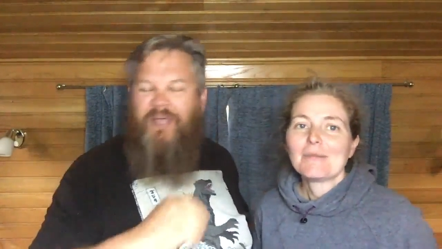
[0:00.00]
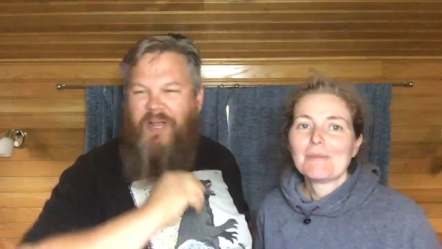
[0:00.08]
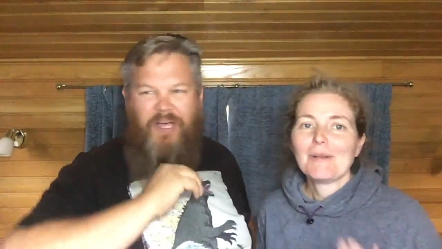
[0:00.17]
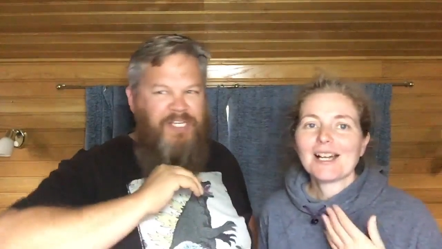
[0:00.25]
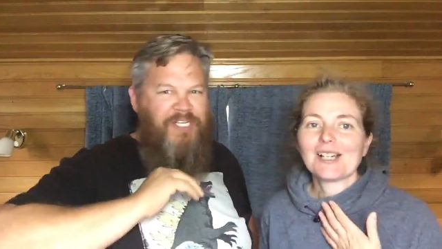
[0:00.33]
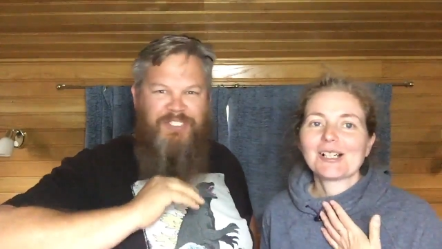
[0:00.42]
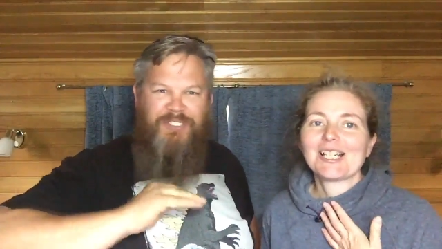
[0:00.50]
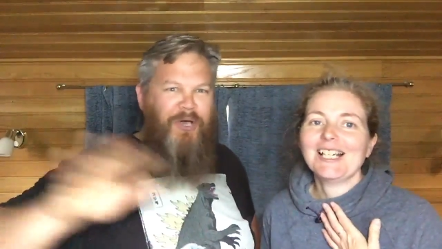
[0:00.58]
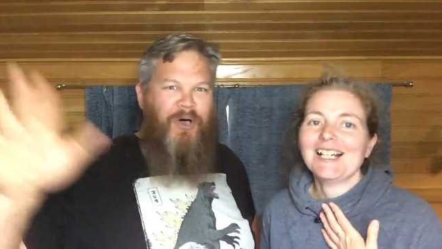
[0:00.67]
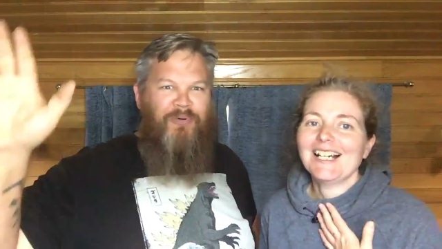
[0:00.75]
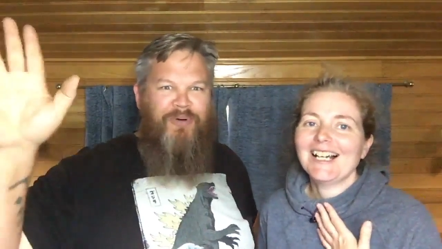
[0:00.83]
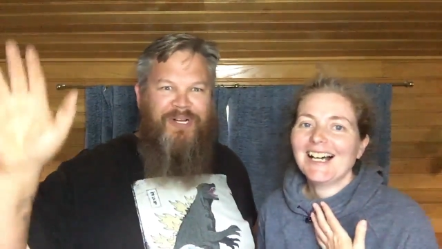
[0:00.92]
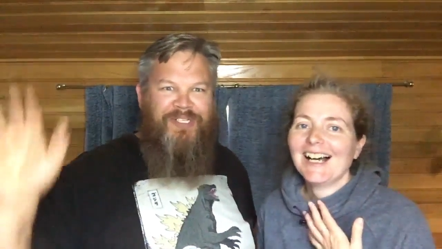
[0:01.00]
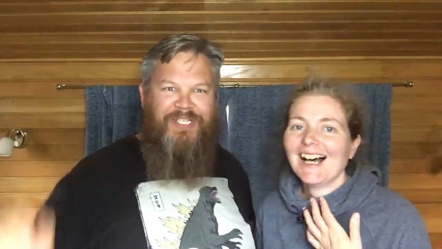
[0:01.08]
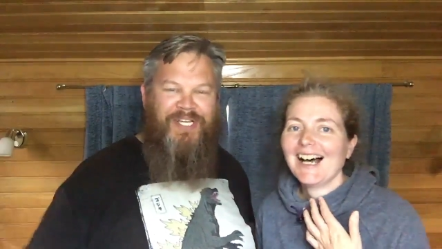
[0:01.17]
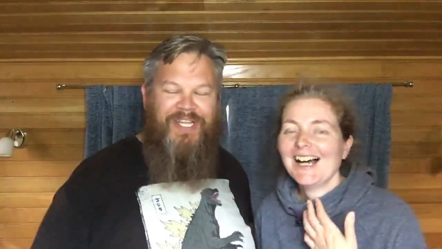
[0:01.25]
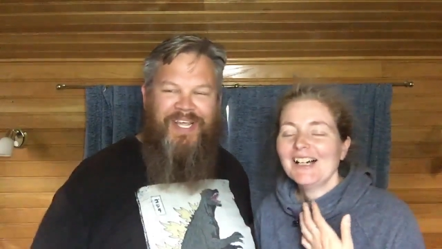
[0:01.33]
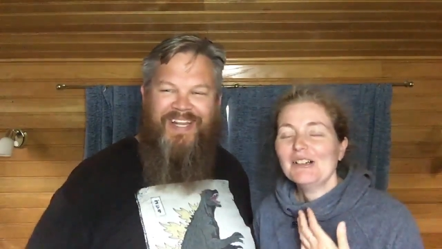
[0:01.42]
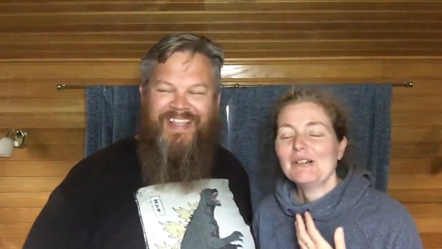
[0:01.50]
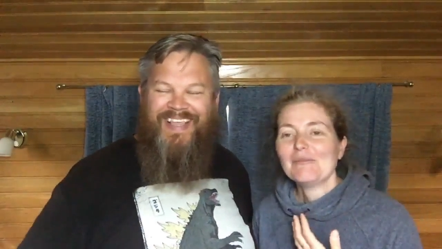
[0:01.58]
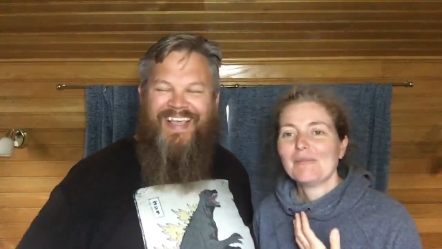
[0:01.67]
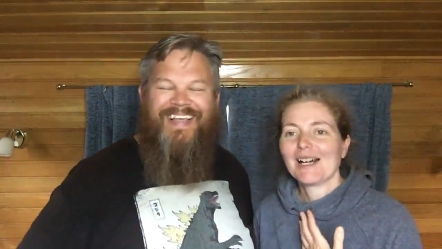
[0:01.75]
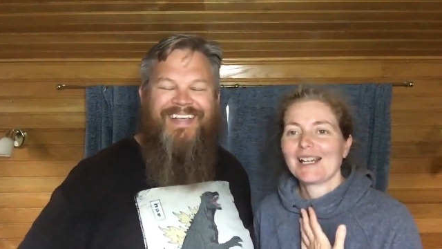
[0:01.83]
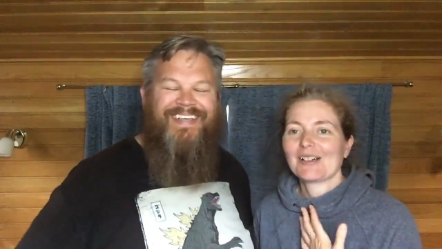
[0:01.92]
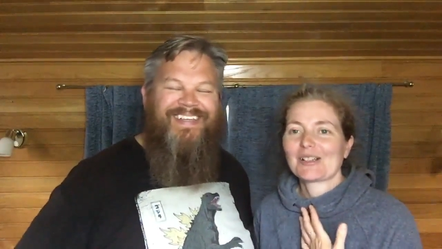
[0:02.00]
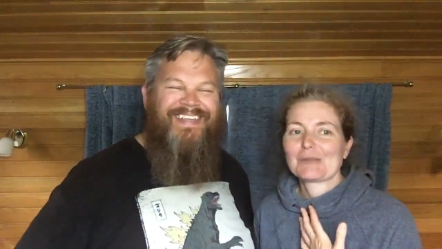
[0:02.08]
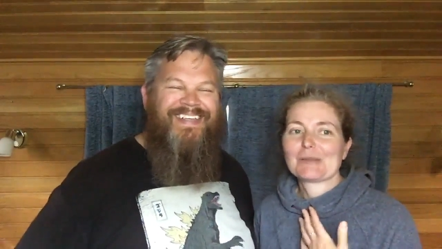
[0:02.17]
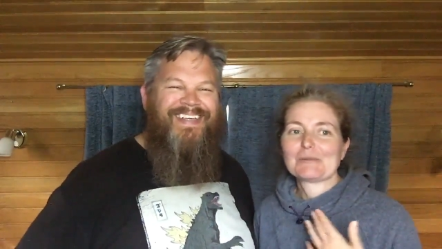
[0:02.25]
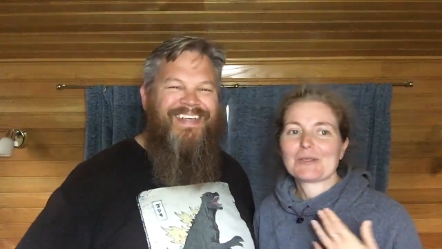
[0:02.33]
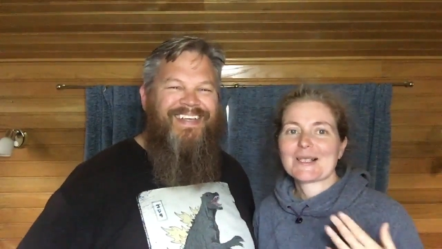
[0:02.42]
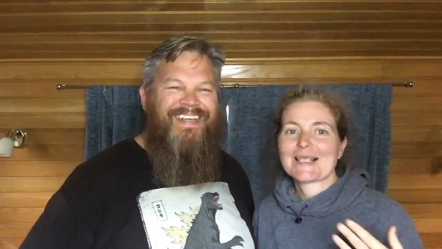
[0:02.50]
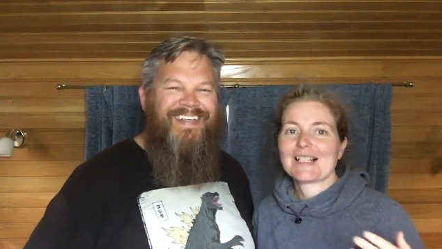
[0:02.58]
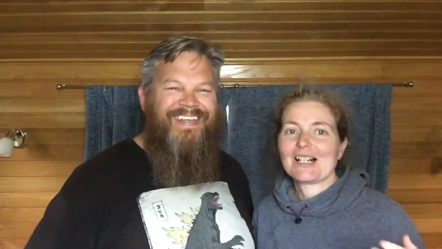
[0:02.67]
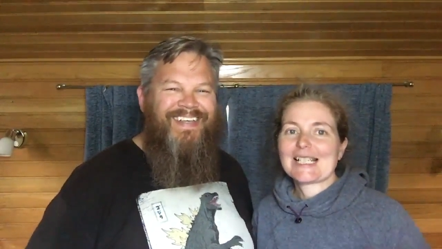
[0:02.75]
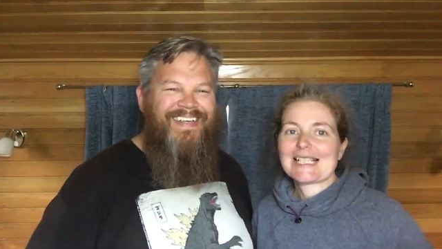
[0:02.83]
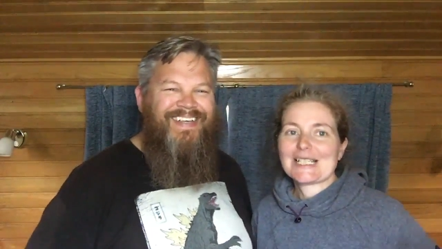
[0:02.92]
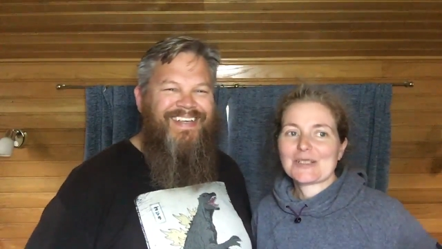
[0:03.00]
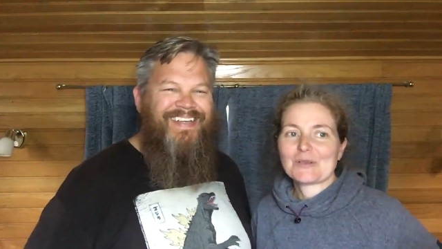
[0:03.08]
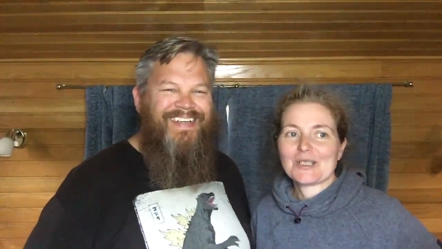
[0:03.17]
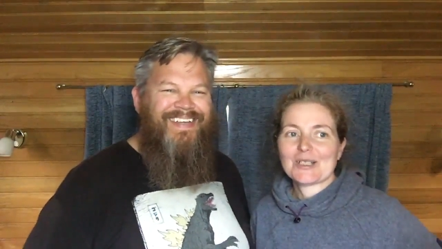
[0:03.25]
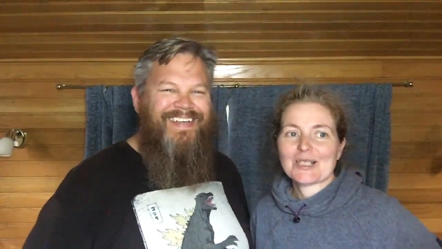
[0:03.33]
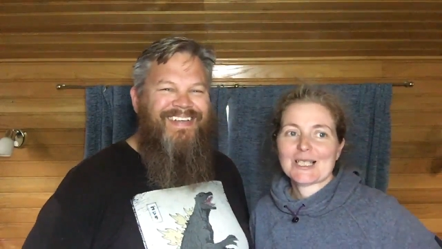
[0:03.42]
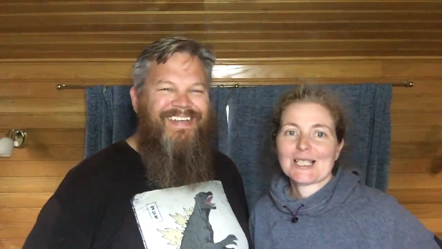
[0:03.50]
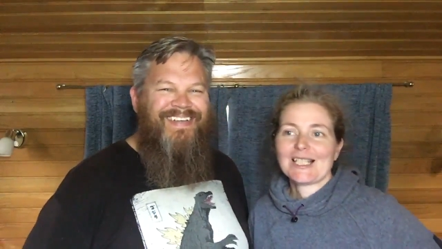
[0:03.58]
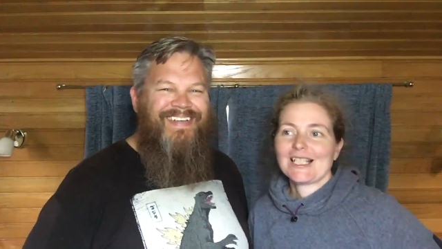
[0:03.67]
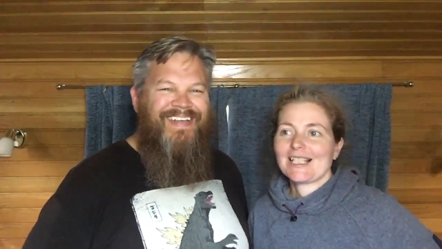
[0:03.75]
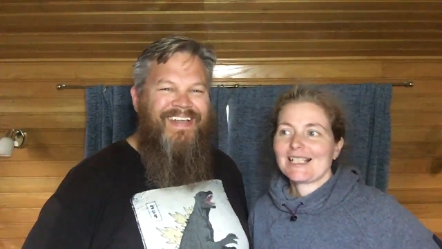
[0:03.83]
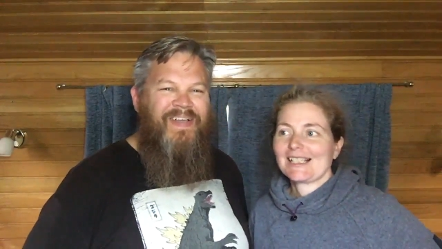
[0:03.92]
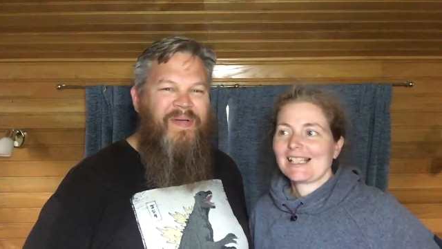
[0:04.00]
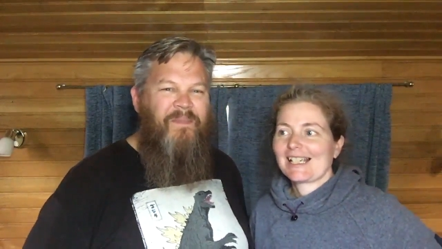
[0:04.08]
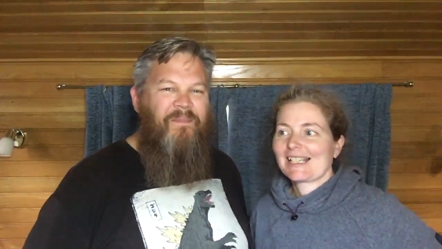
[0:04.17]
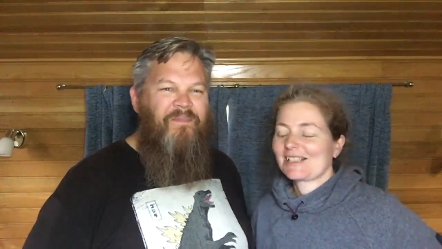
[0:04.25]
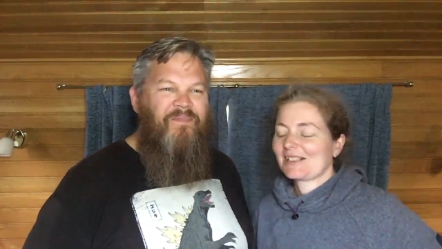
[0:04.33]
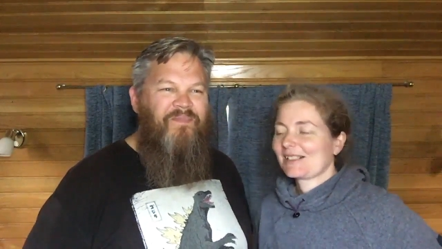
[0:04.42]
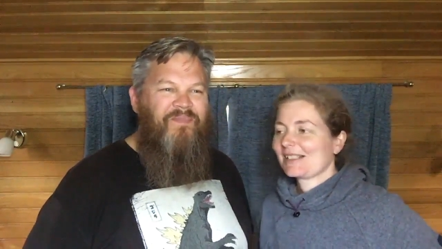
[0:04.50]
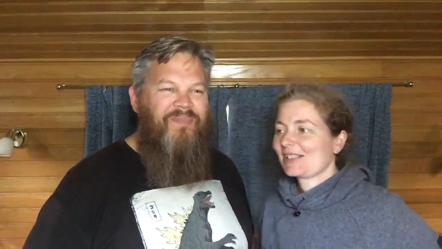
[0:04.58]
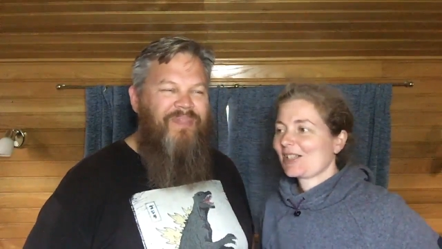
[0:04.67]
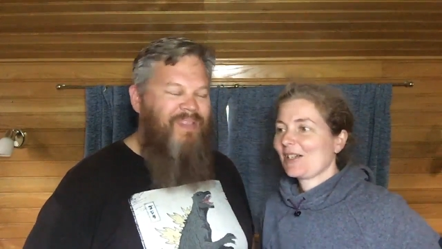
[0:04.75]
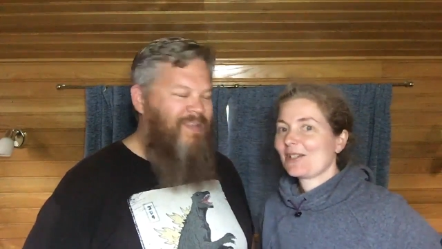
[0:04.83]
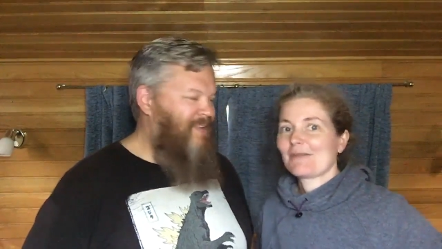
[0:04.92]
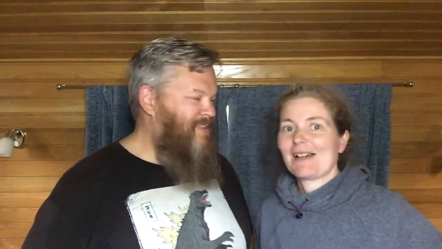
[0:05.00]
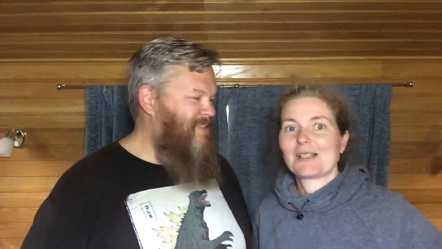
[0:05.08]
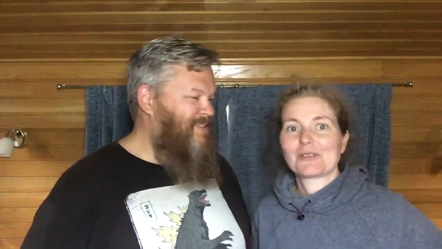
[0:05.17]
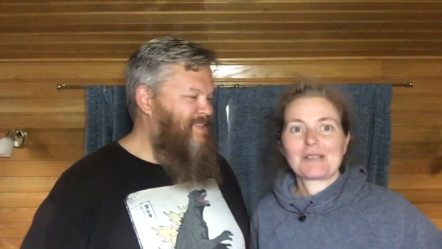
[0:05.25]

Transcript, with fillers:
Speaker 1: But my I did argu- not run us in there. My argument was that I'd literally just, like, turned around,